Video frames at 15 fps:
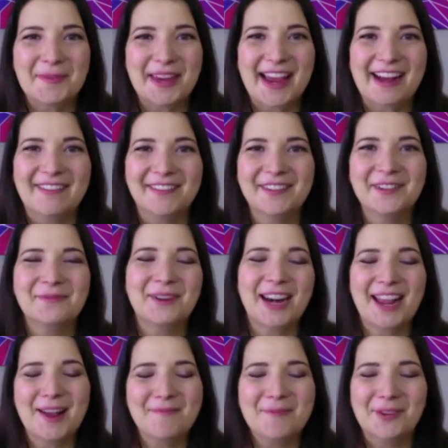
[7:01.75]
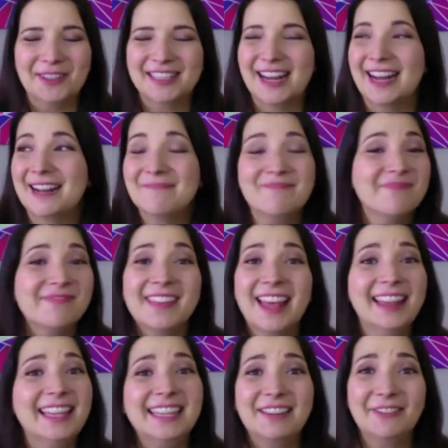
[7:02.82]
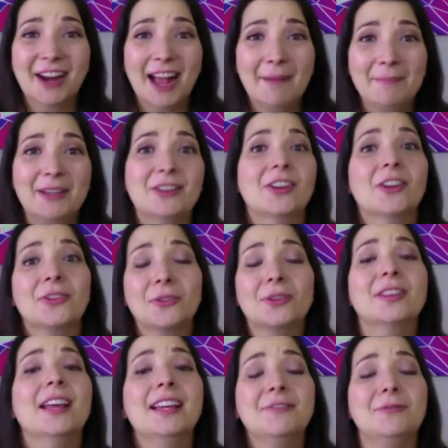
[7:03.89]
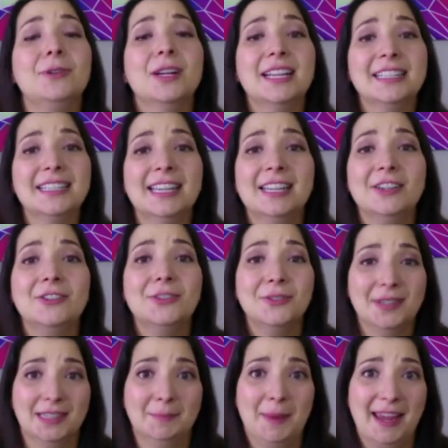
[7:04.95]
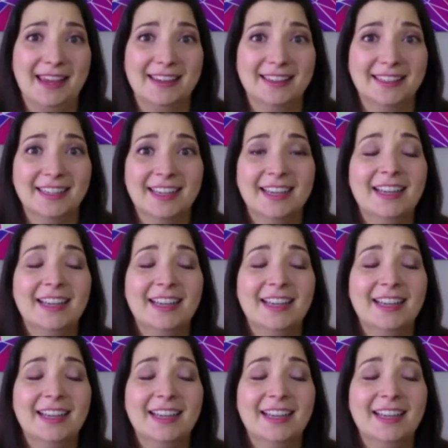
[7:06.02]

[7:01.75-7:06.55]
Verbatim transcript: down, when I have more time. And that never happened. Your life will continue to expand.